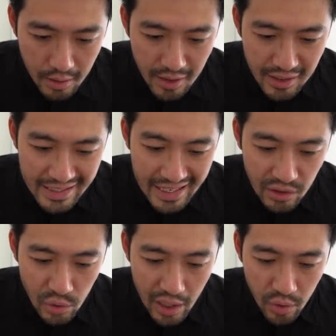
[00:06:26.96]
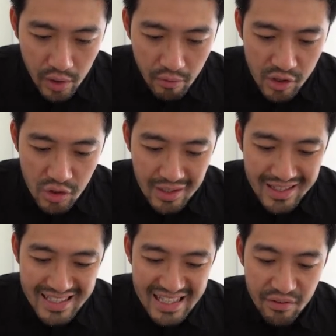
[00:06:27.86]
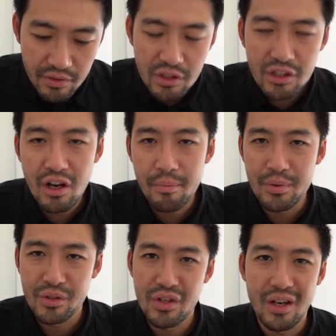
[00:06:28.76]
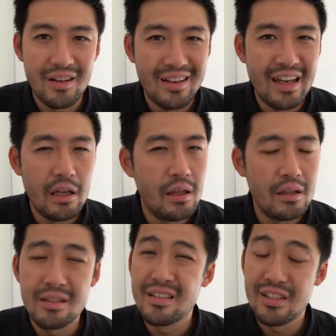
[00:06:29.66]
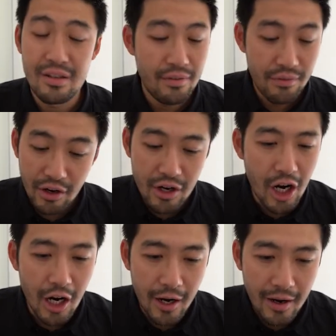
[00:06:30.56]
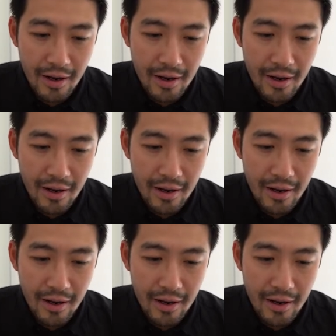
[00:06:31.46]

the debt to equity ratio is 79%. It's very high.